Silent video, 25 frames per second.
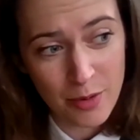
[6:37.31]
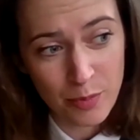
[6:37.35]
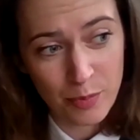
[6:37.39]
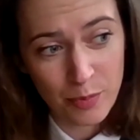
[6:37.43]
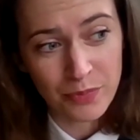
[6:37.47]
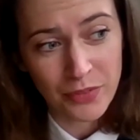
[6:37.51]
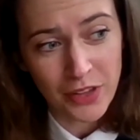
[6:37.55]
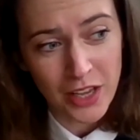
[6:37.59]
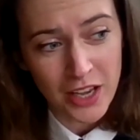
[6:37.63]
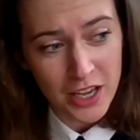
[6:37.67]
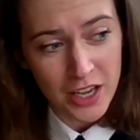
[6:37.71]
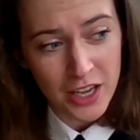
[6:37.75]

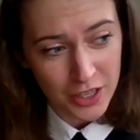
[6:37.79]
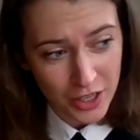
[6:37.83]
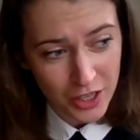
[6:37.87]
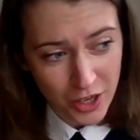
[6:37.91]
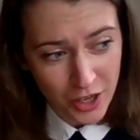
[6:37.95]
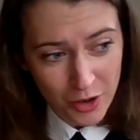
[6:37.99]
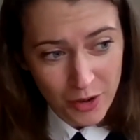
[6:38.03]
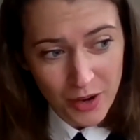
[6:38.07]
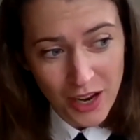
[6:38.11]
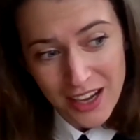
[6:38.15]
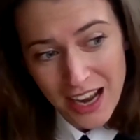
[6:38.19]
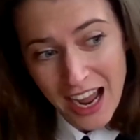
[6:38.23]
And
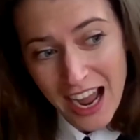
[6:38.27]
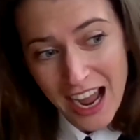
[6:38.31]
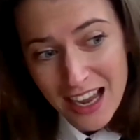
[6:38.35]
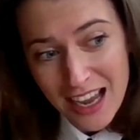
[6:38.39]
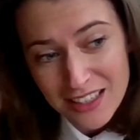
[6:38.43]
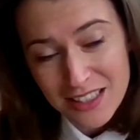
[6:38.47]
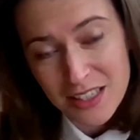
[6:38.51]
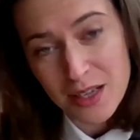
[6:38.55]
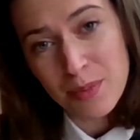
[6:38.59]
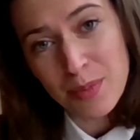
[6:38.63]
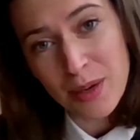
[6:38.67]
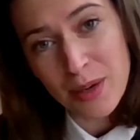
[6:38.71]
an
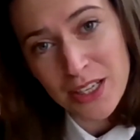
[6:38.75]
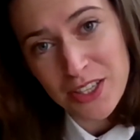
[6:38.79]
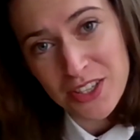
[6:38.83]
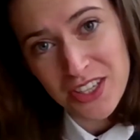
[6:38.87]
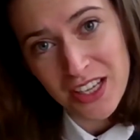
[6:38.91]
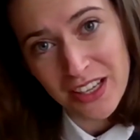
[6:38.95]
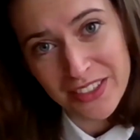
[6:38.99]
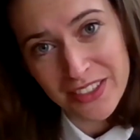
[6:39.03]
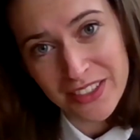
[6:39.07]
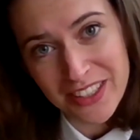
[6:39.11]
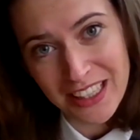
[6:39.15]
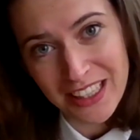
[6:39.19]
ad in a bus
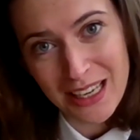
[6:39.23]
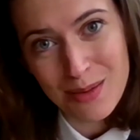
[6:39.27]
shelter